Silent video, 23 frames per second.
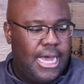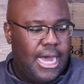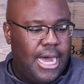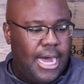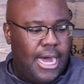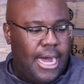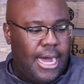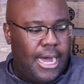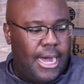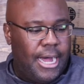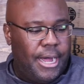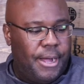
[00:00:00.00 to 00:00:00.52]

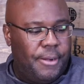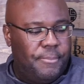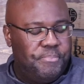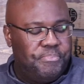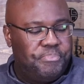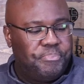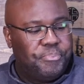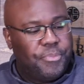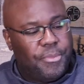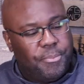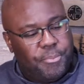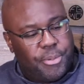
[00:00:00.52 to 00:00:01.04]

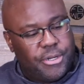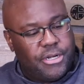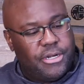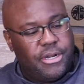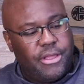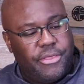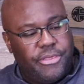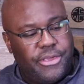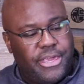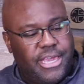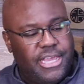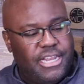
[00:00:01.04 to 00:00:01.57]
but
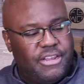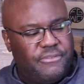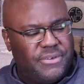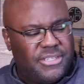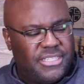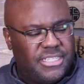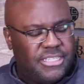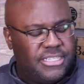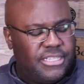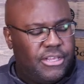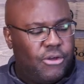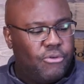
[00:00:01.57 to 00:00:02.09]
another key
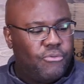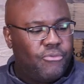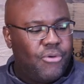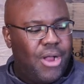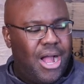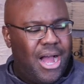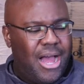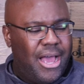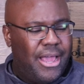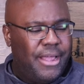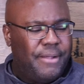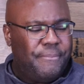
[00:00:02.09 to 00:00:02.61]
difference is their
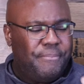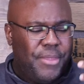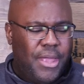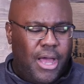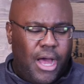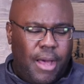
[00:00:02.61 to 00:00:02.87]
rye,